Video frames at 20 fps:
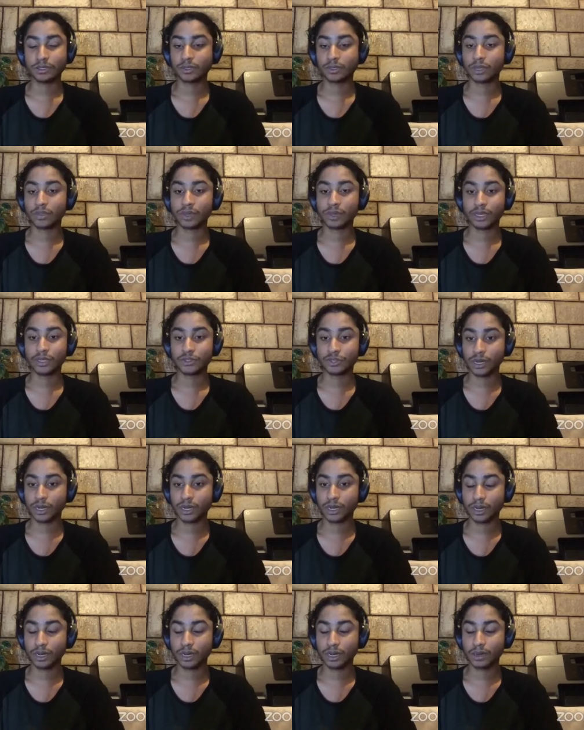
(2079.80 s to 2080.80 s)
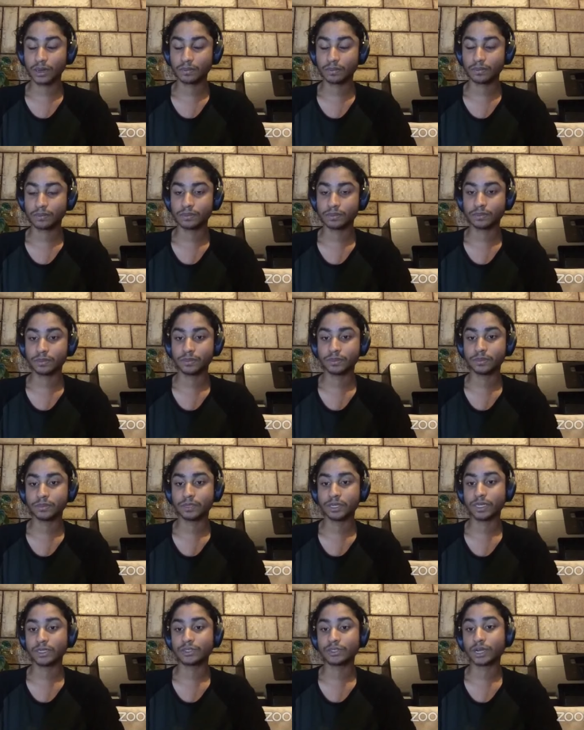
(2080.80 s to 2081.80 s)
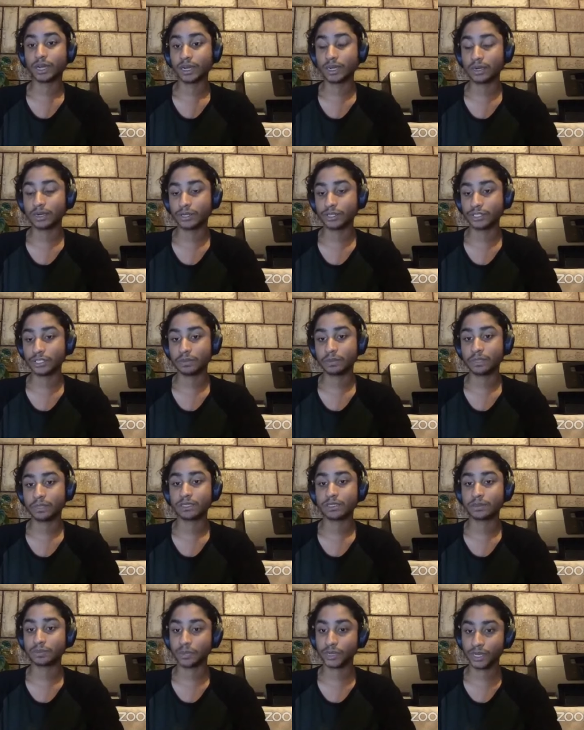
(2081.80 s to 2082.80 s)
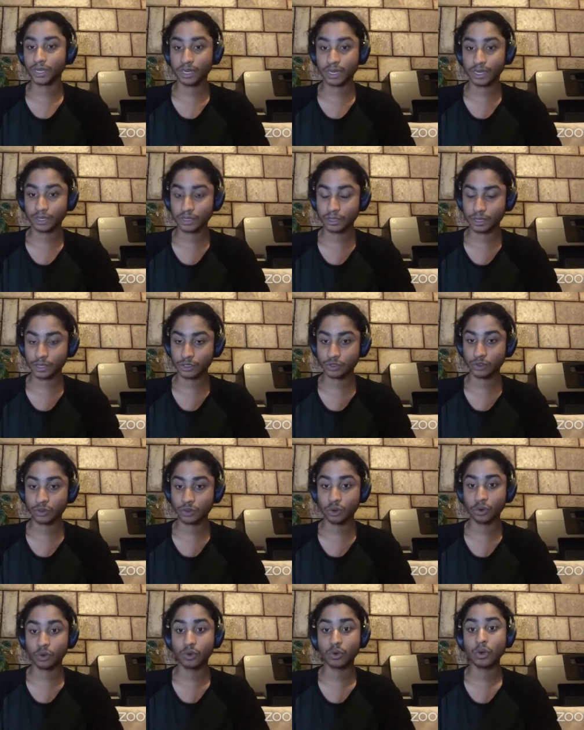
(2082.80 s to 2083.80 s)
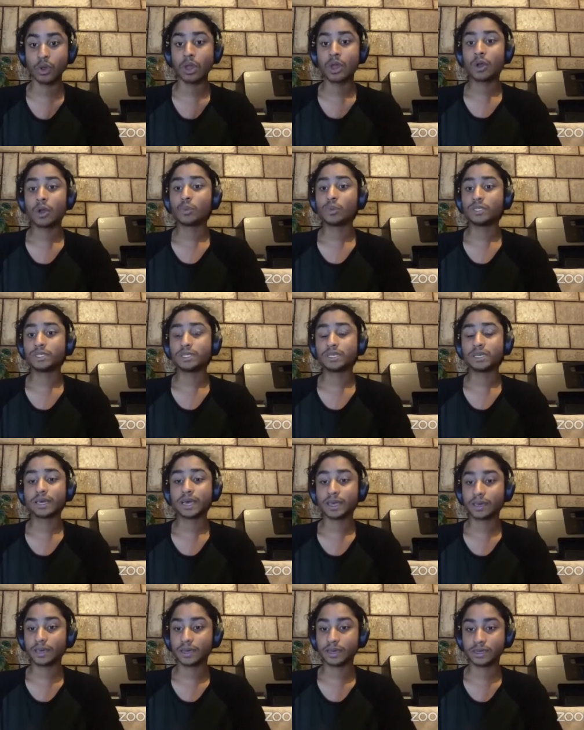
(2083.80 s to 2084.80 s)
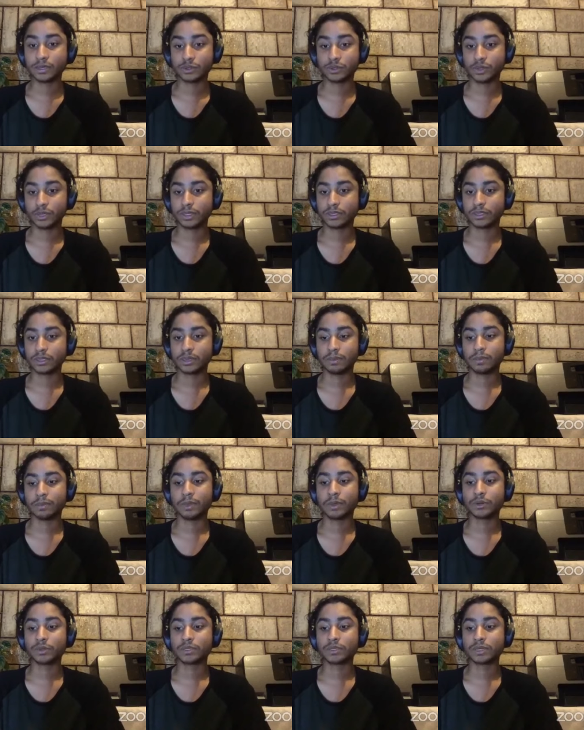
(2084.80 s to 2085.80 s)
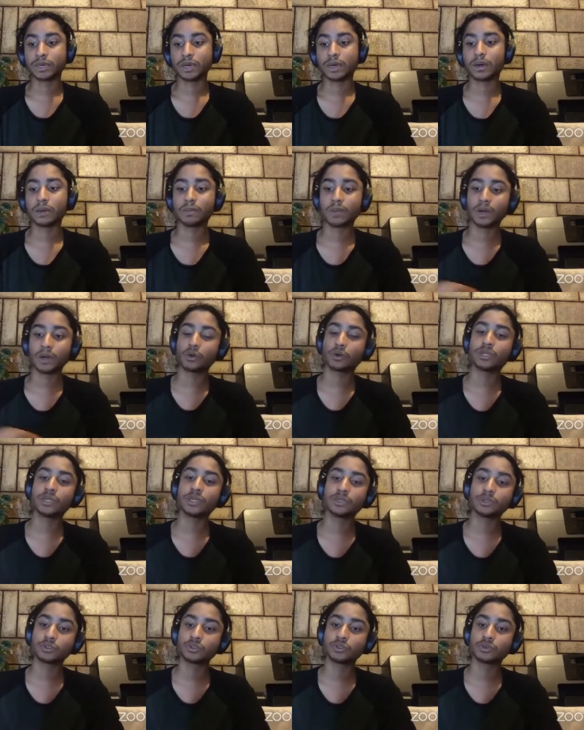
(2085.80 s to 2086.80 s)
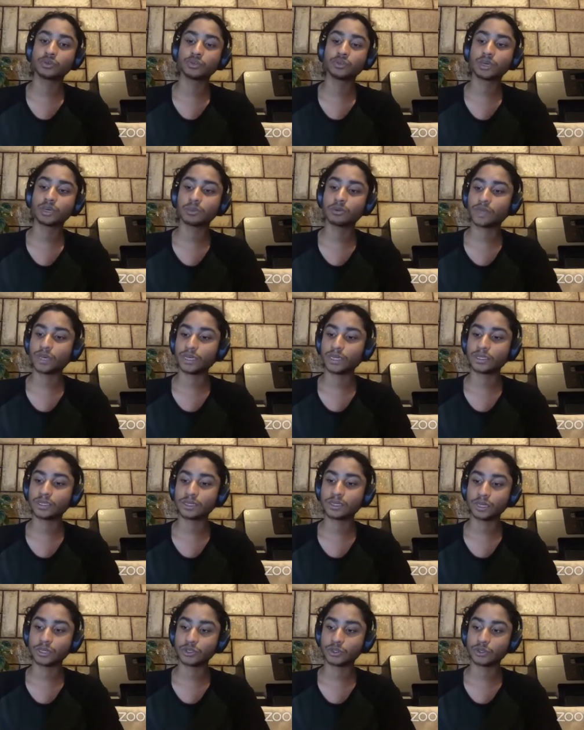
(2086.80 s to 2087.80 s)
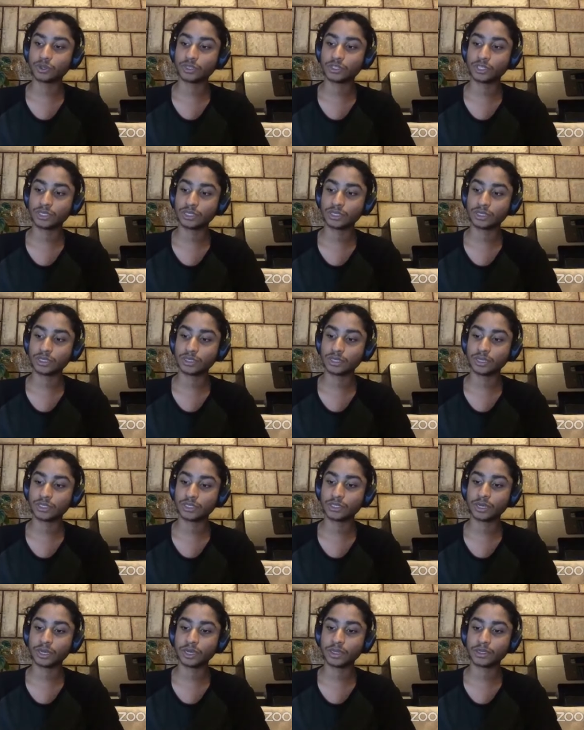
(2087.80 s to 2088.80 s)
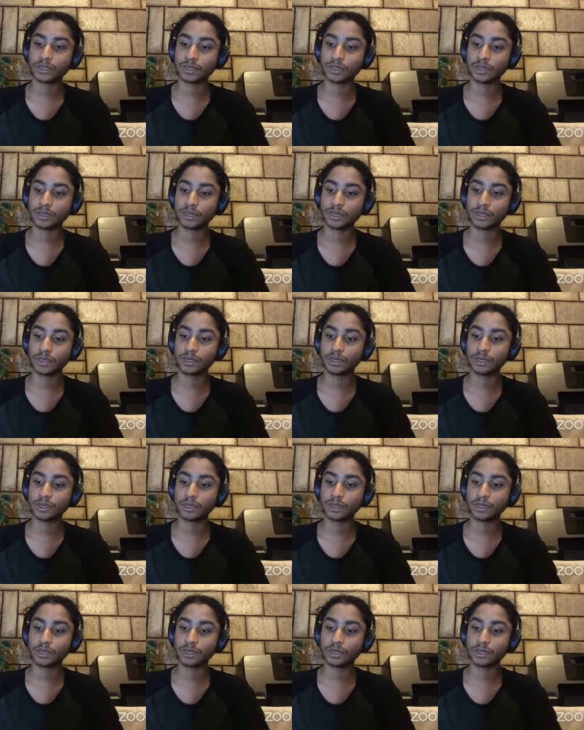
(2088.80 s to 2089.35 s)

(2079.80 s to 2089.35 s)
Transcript: the Israel, um, the Israeli regime is breaking international law, we see Kenya is doing the same because, um, according to some of the international treaties, such as the